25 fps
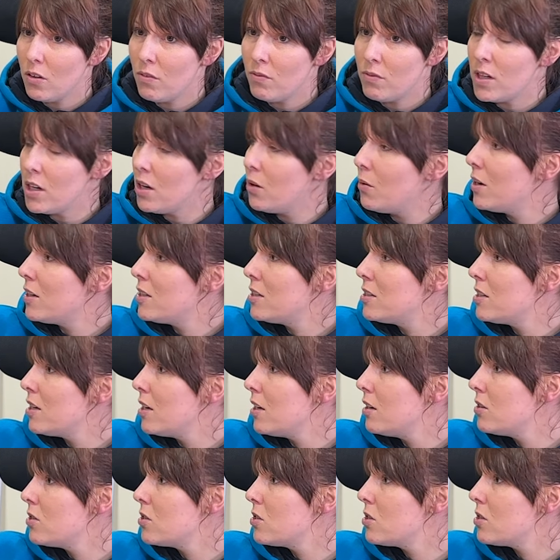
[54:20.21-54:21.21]
video
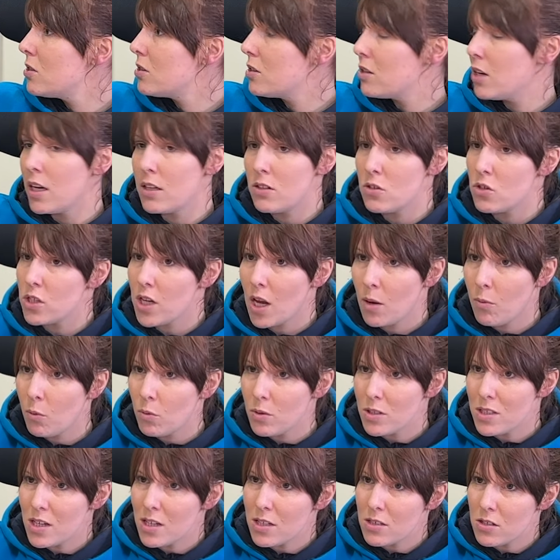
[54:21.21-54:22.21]
editing, and it just came up
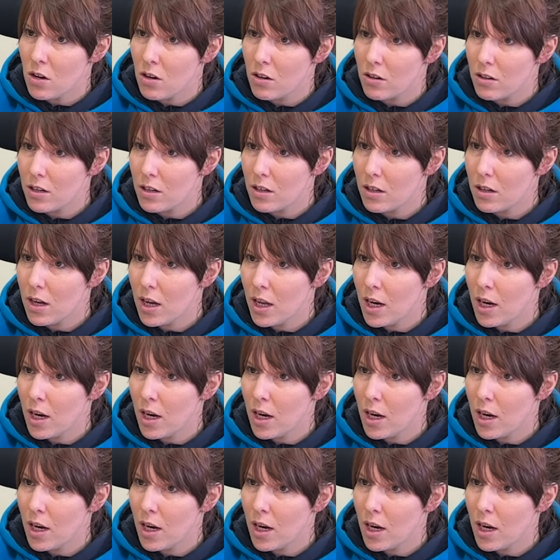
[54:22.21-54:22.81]
with TikTok, mm -hmm.